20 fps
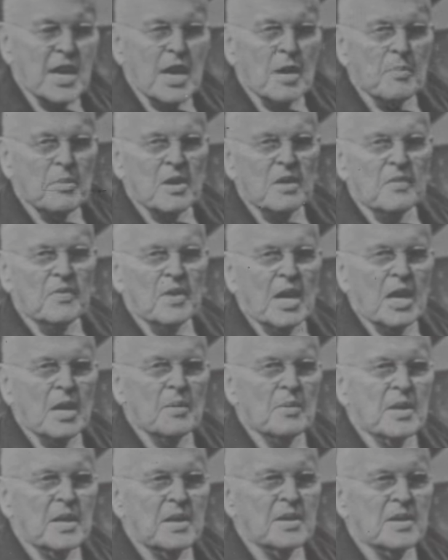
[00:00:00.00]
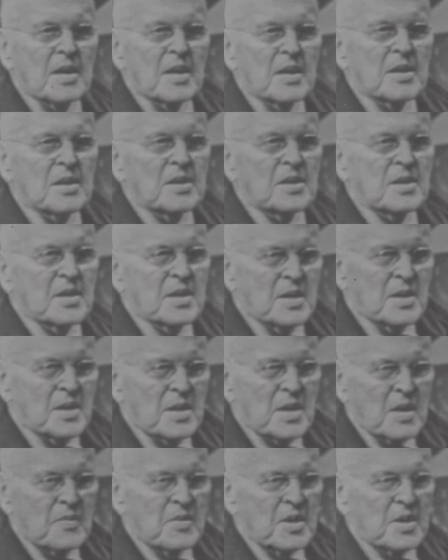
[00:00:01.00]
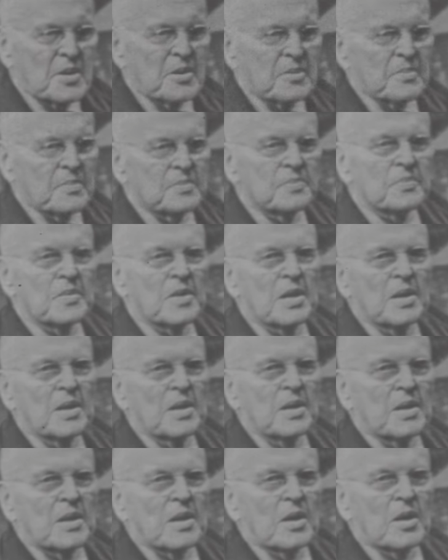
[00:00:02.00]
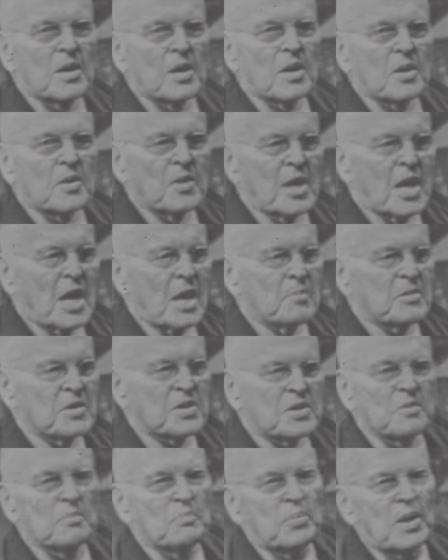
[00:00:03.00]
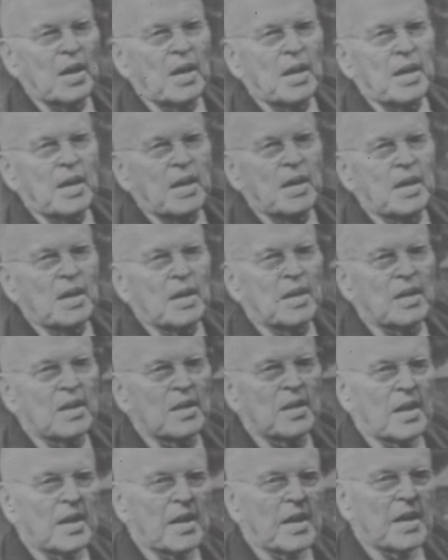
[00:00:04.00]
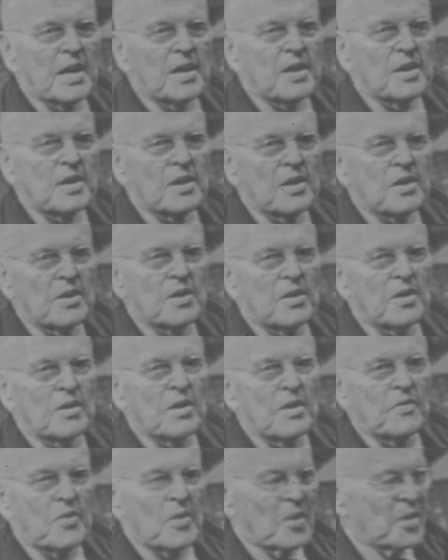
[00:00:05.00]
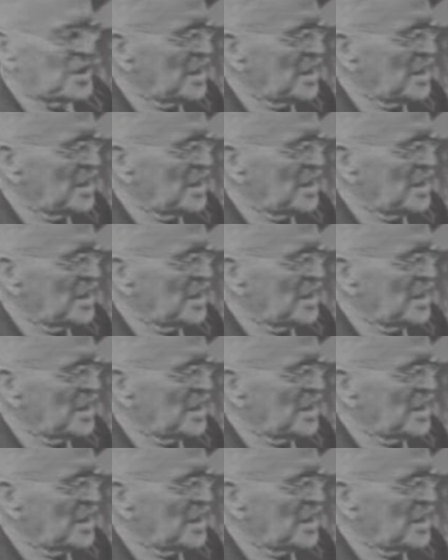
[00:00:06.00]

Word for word: capital of Iowa, and got uh, Governor uh, Grimes to buy the land for